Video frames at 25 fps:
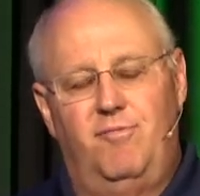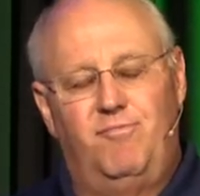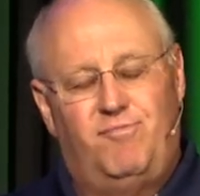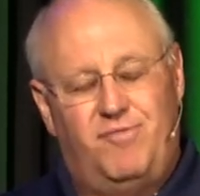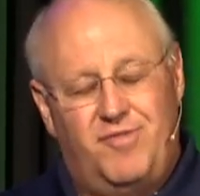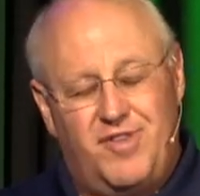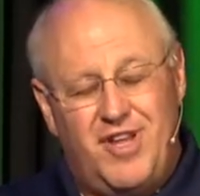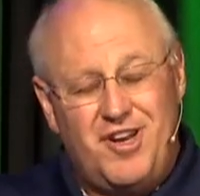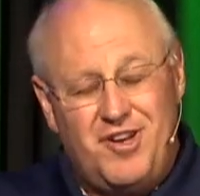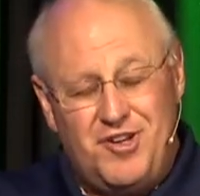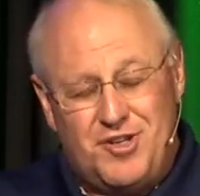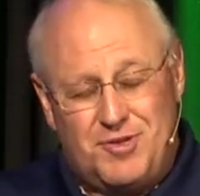
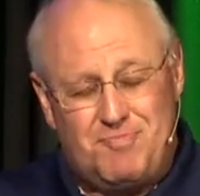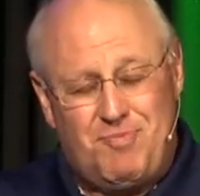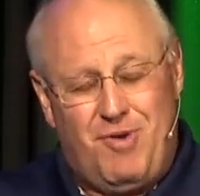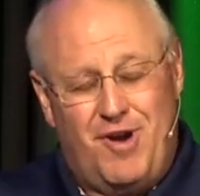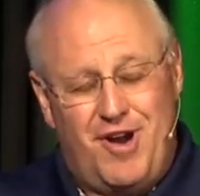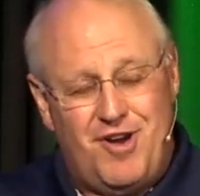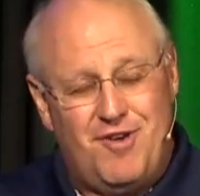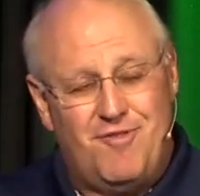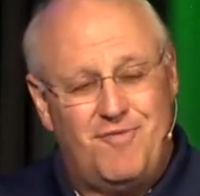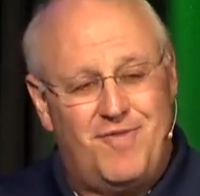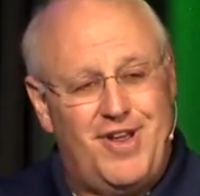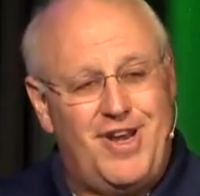Dennis
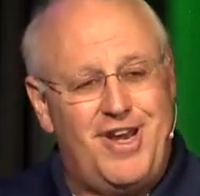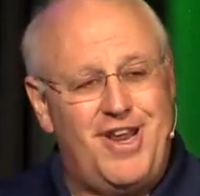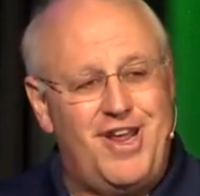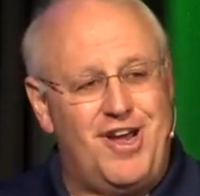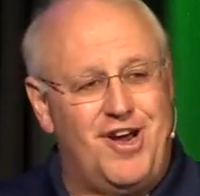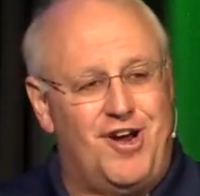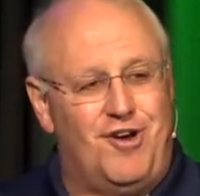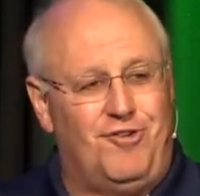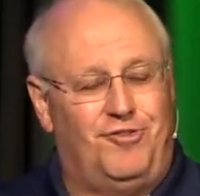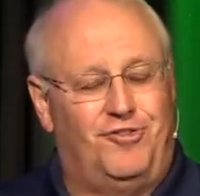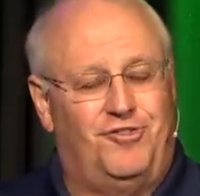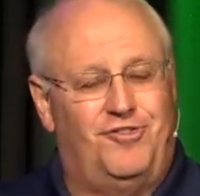Prager
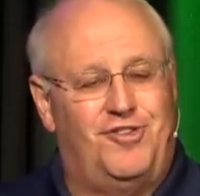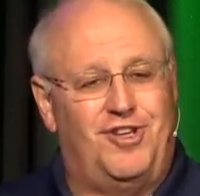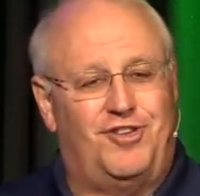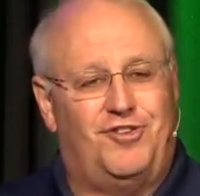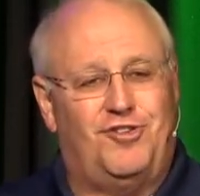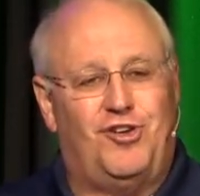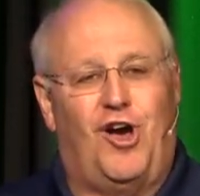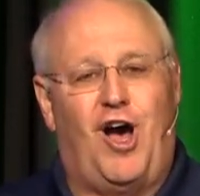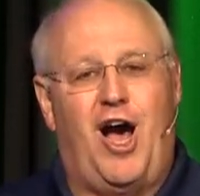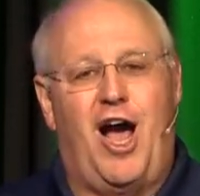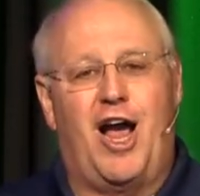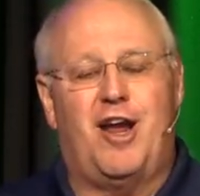videos that
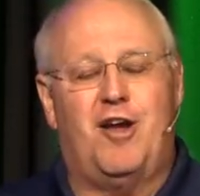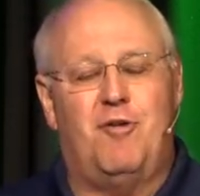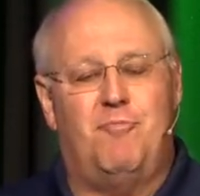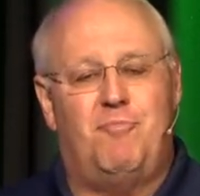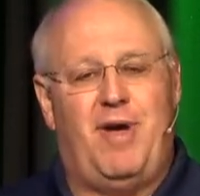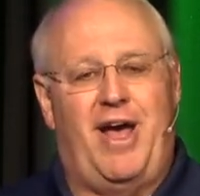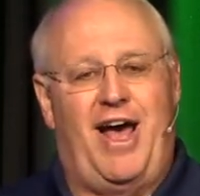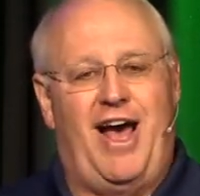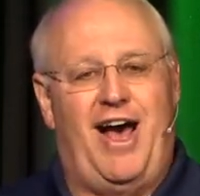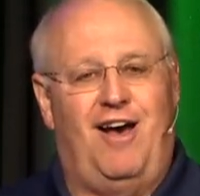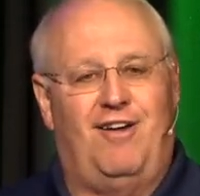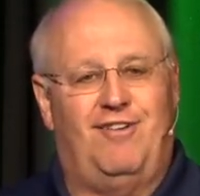talk
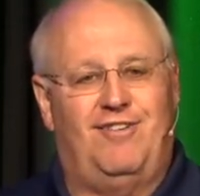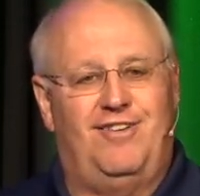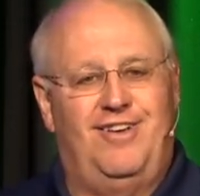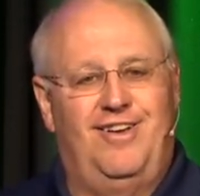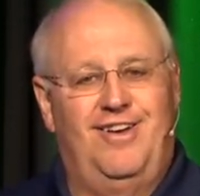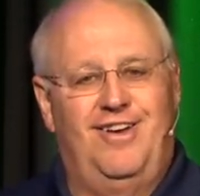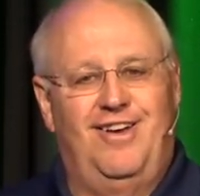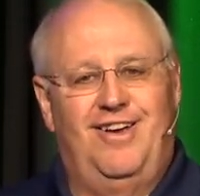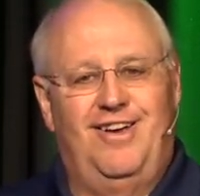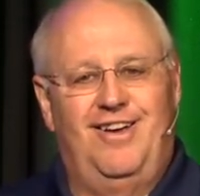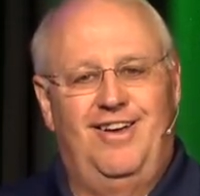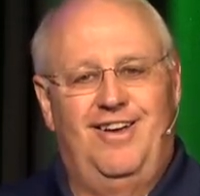about
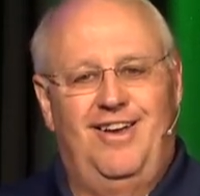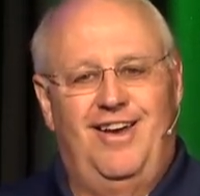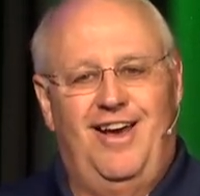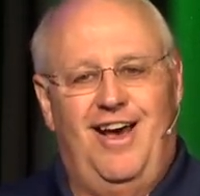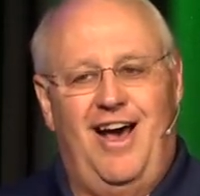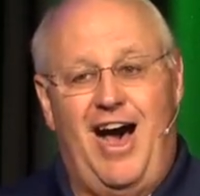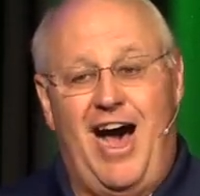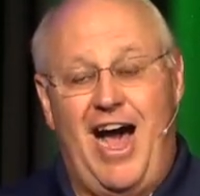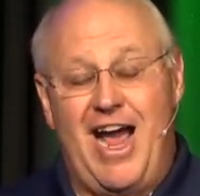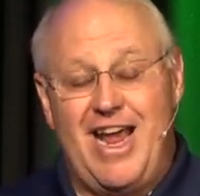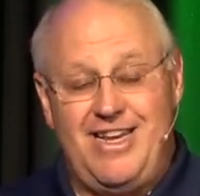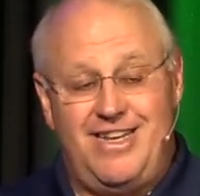
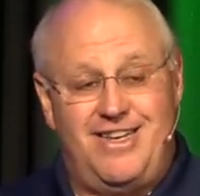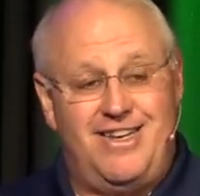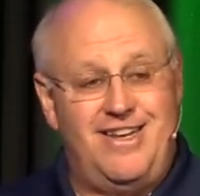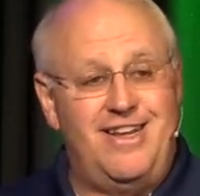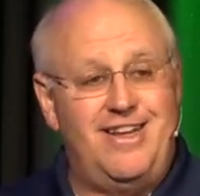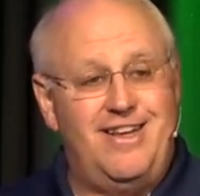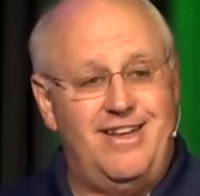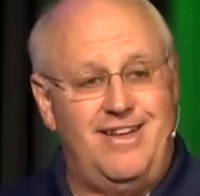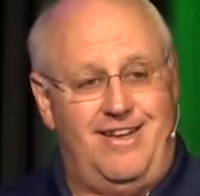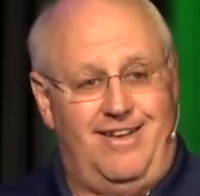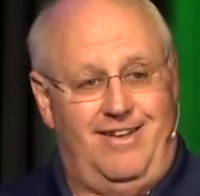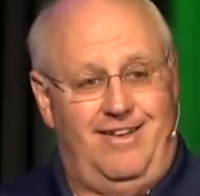I
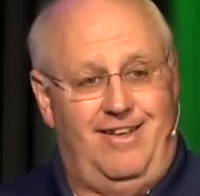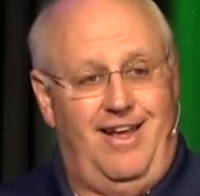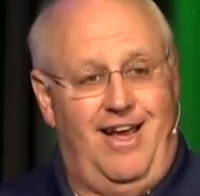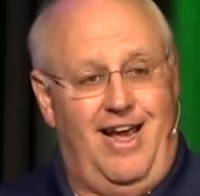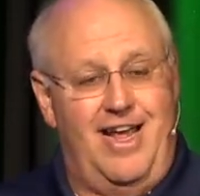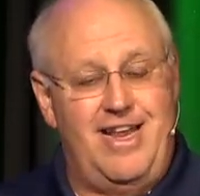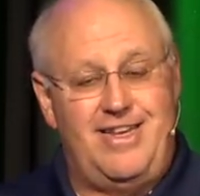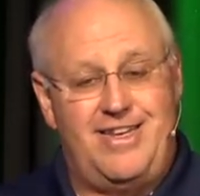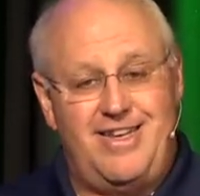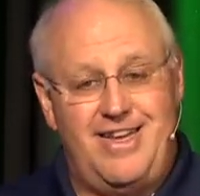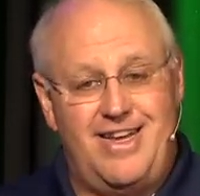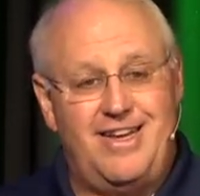D,
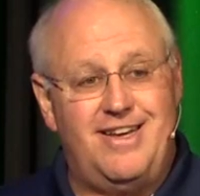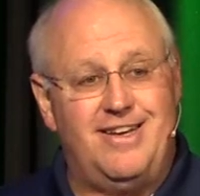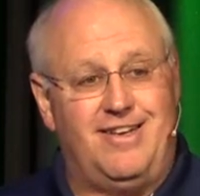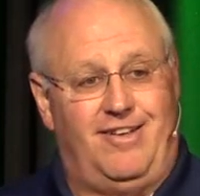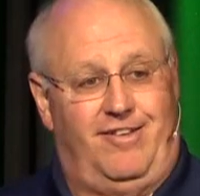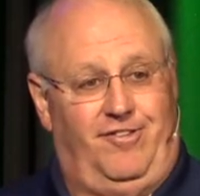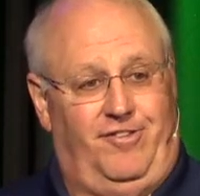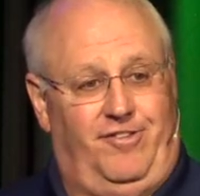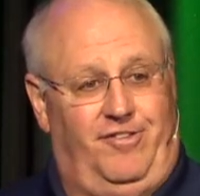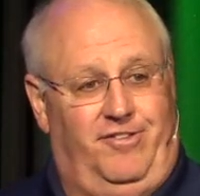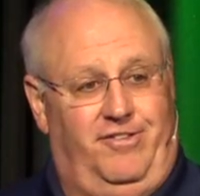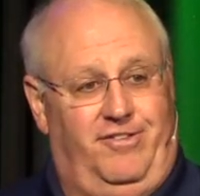
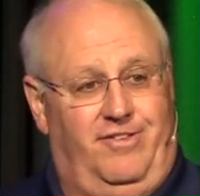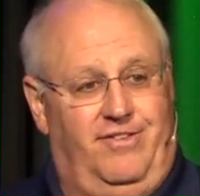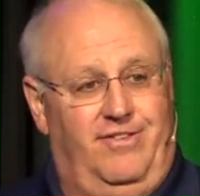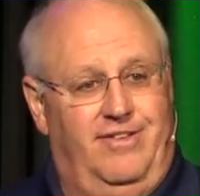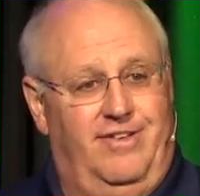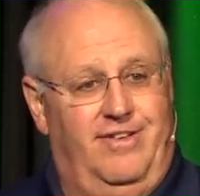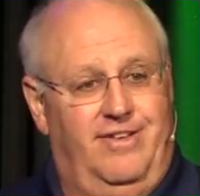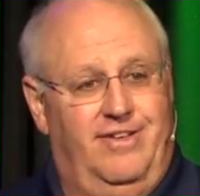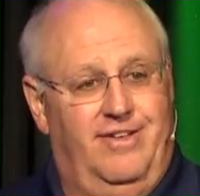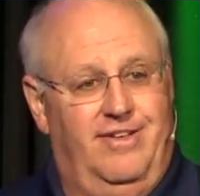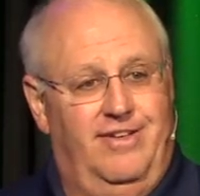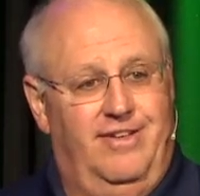ideas
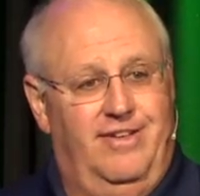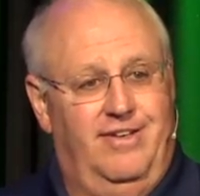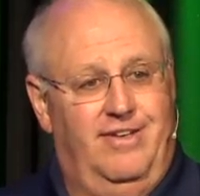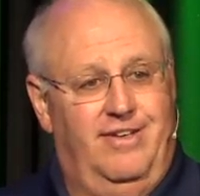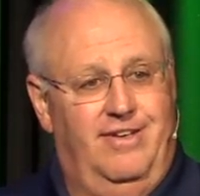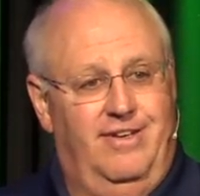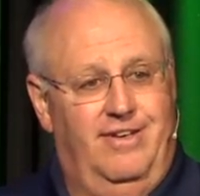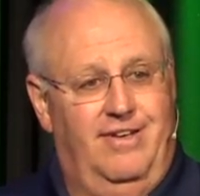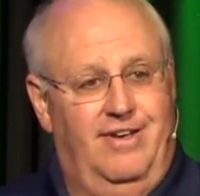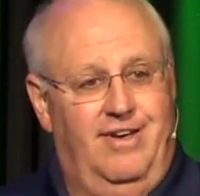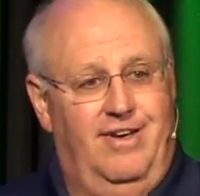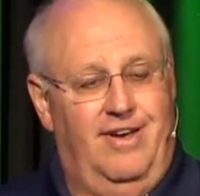
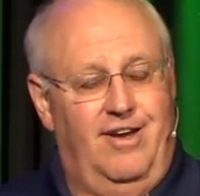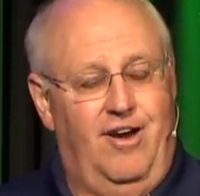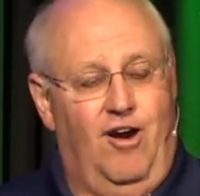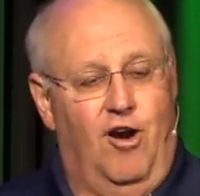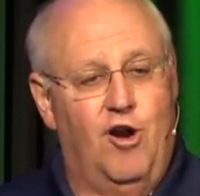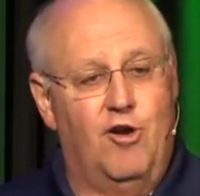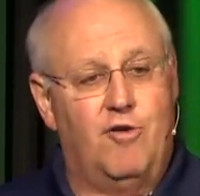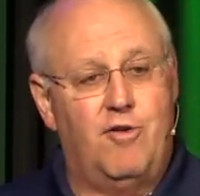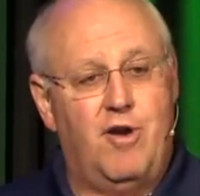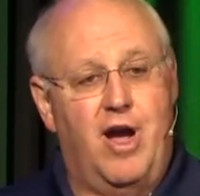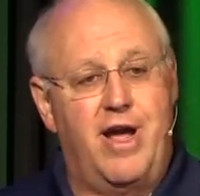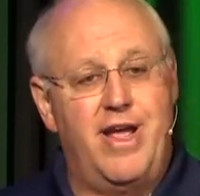
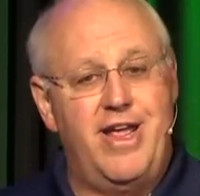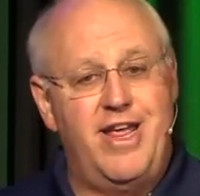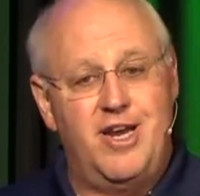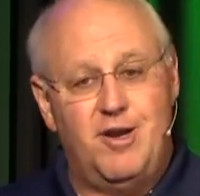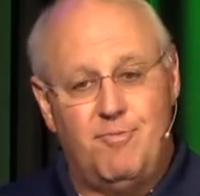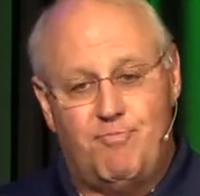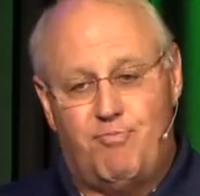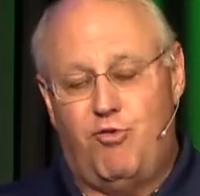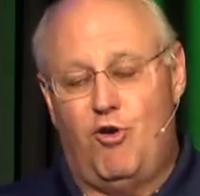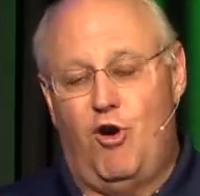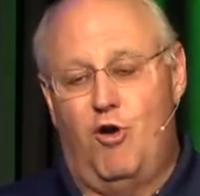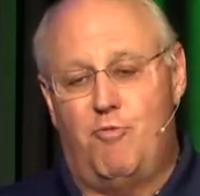are
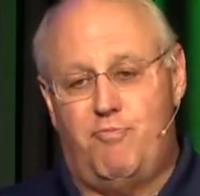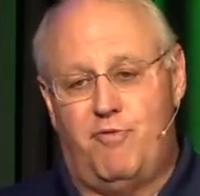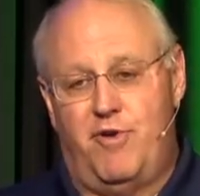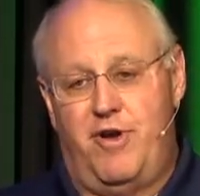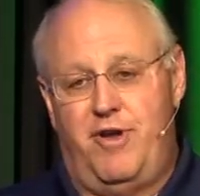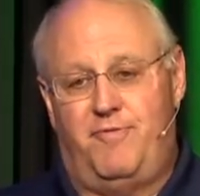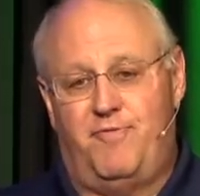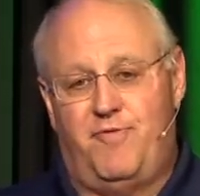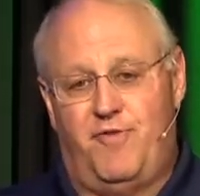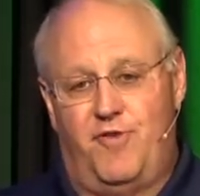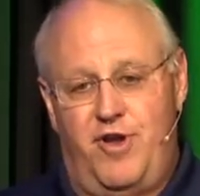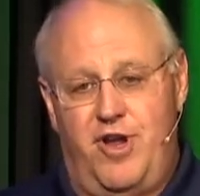
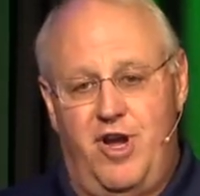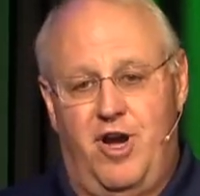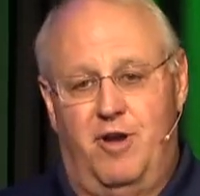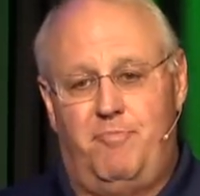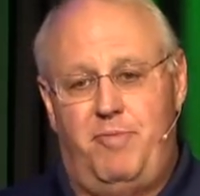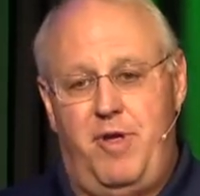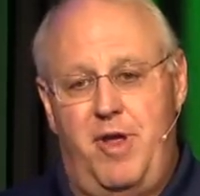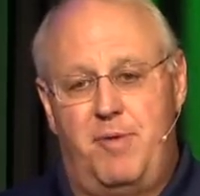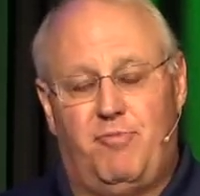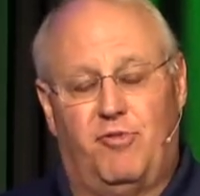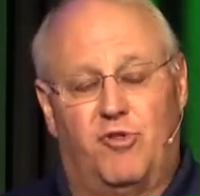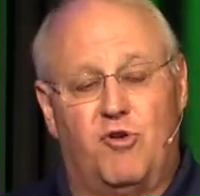inappropriate for young
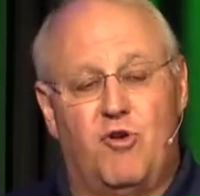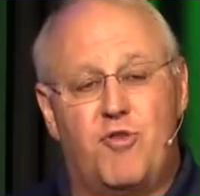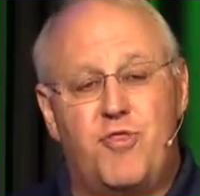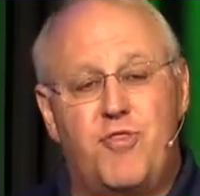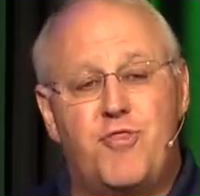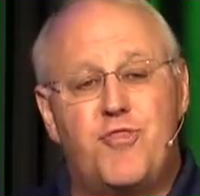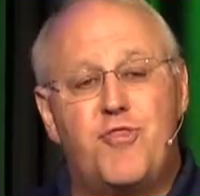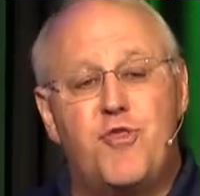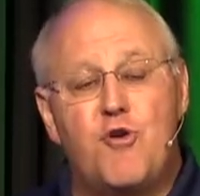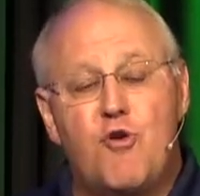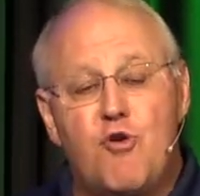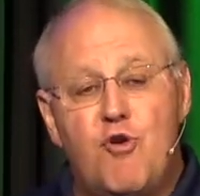people. There are
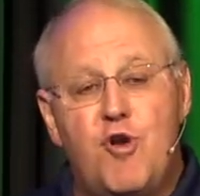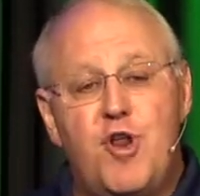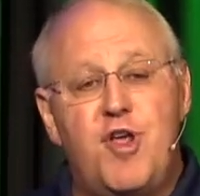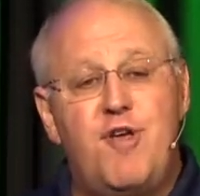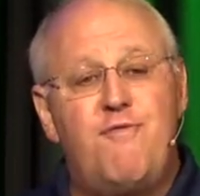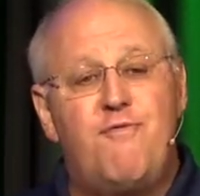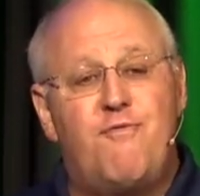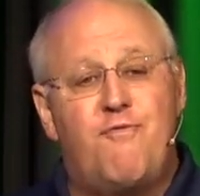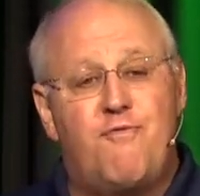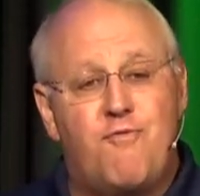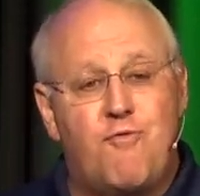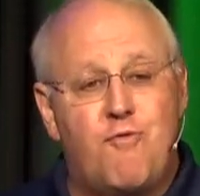
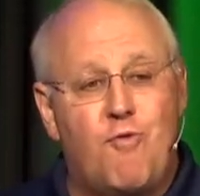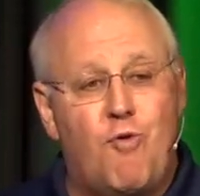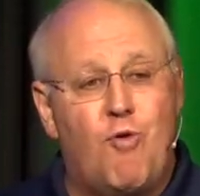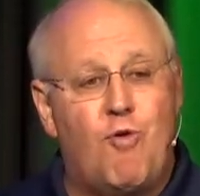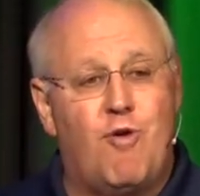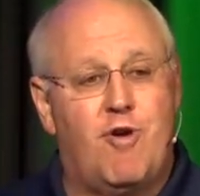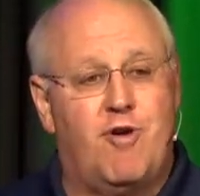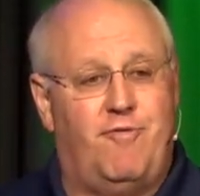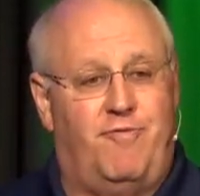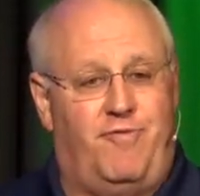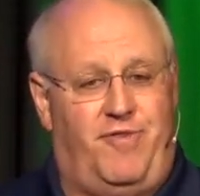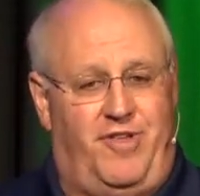
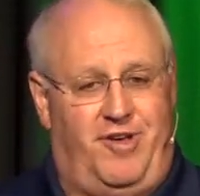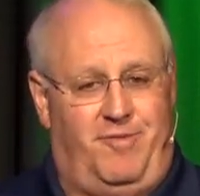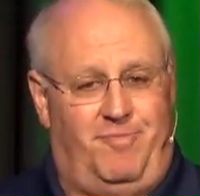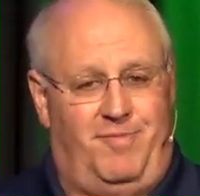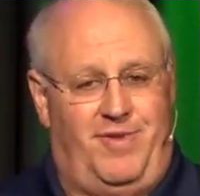thirty-four of them